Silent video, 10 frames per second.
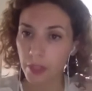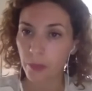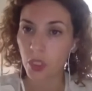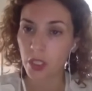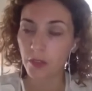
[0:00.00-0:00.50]

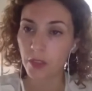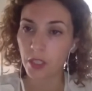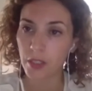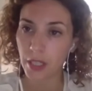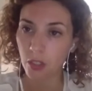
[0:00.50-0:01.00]

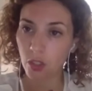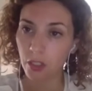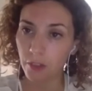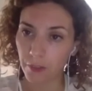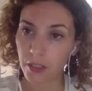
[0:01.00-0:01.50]
subjectivity is
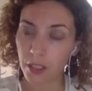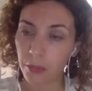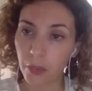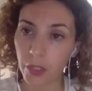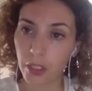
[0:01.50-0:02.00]
actually
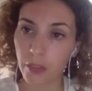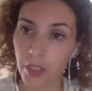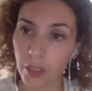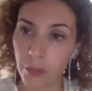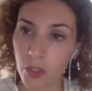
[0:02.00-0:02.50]
affecting my reading of
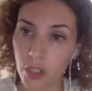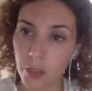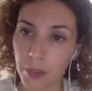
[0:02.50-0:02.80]
the images.